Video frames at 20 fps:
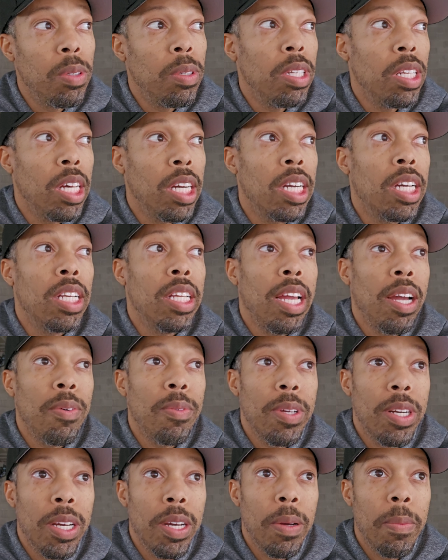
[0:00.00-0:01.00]
Luckily I
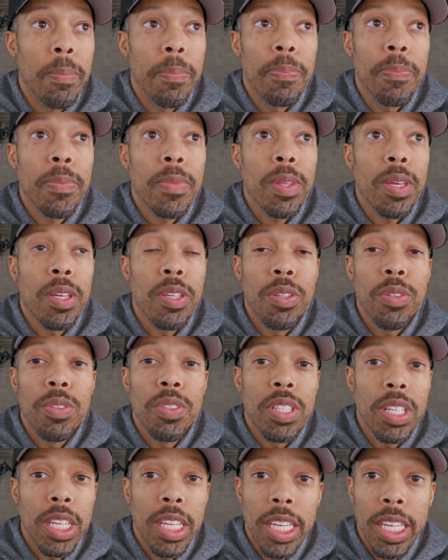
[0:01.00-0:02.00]
went up,
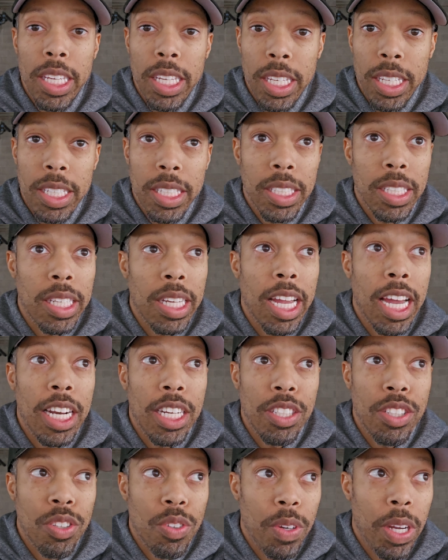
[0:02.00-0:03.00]
used a key, and kind
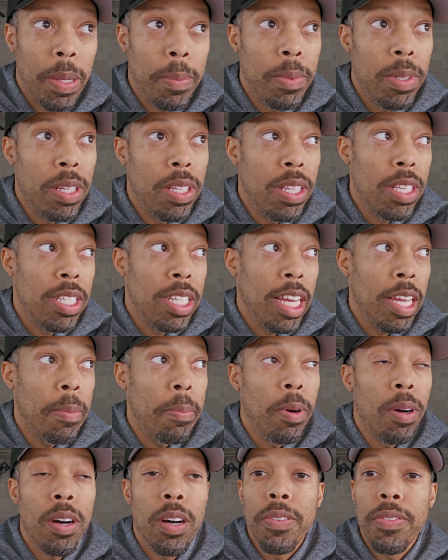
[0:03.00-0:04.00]
of scraped the
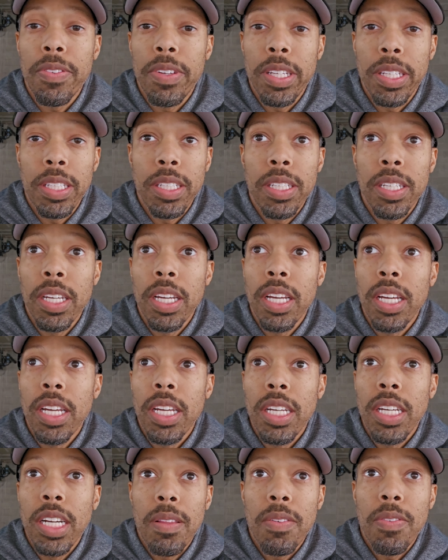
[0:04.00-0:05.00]
tape off, and
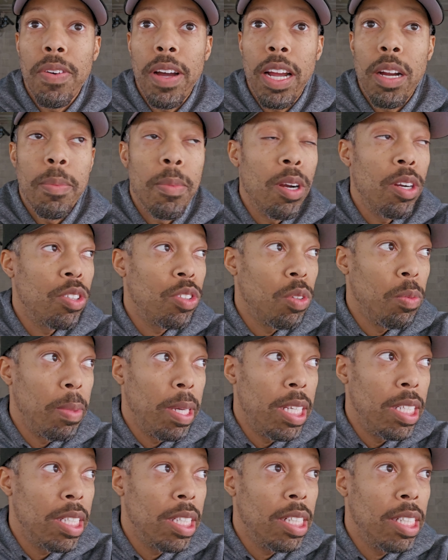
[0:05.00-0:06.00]
the fire marshal
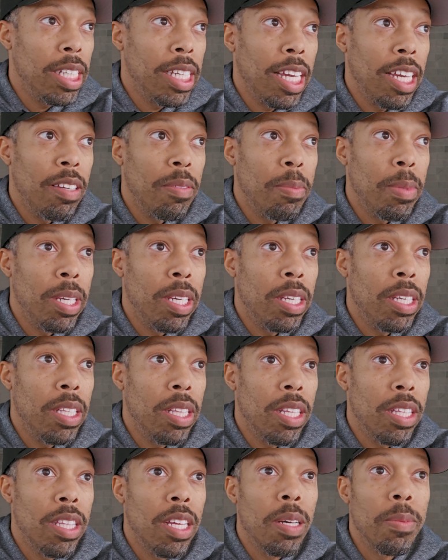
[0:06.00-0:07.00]
basically gave me
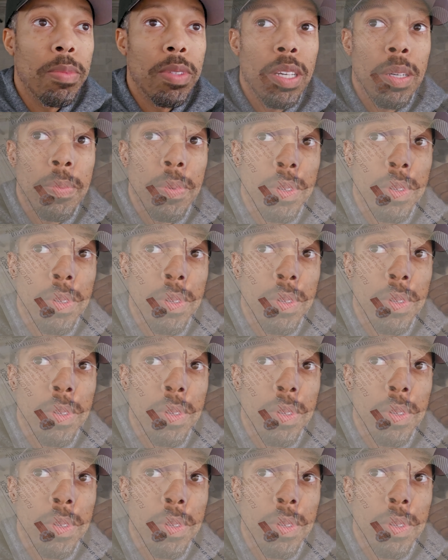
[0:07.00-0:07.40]
the thumbs up